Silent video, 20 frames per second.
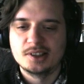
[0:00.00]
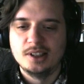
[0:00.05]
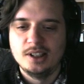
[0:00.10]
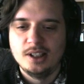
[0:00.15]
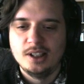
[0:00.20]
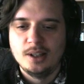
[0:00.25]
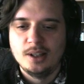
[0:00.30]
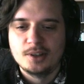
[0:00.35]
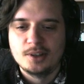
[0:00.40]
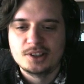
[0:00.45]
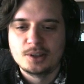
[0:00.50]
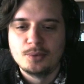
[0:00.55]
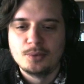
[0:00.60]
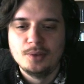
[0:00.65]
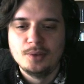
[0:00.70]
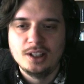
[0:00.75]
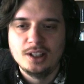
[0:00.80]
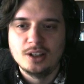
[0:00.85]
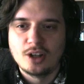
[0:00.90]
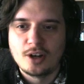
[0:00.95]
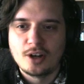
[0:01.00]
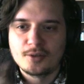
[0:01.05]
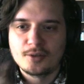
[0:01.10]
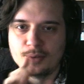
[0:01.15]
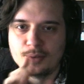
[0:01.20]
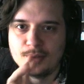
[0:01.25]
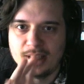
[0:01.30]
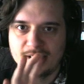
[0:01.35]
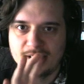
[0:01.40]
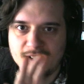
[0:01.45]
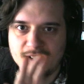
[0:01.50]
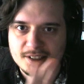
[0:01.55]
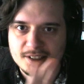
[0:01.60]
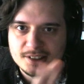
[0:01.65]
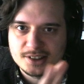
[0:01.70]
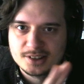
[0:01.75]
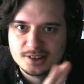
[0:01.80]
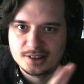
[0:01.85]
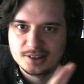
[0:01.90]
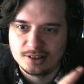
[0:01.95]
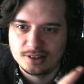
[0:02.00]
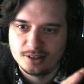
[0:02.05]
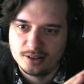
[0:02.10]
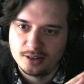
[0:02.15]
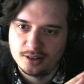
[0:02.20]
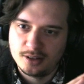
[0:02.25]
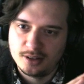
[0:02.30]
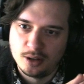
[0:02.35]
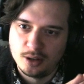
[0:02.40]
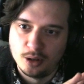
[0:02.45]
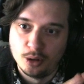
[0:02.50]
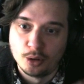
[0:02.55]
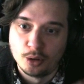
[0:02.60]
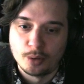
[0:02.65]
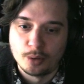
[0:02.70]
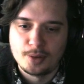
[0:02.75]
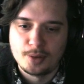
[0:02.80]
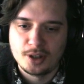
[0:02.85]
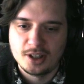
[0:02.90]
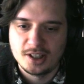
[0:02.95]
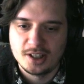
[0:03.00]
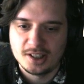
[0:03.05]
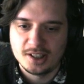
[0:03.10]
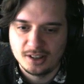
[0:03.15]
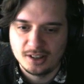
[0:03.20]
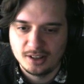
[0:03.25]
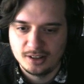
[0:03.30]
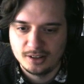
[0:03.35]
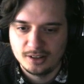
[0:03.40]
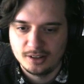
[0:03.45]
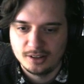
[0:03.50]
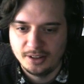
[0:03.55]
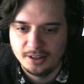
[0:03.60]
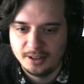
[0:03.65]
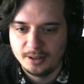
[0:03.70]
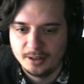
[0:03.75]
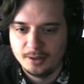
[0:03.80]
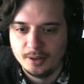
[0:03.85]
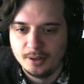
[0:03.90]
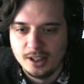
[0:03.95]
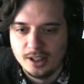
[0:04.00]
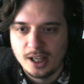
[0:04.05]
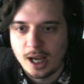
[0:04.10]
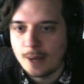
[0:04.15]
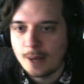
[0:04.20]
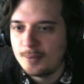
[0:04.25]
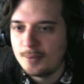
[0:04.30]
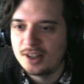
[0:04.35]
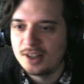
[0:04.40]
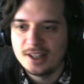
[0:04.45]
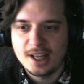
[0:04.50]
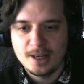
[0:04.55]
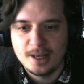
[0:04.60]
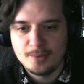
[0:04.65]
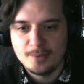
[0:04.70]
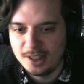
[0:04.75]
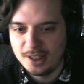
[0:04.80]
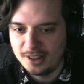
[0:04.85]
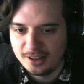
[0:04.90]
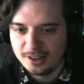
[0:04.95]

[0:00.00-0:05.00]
because I really love to make things look pretty. You know, I'm not an animator.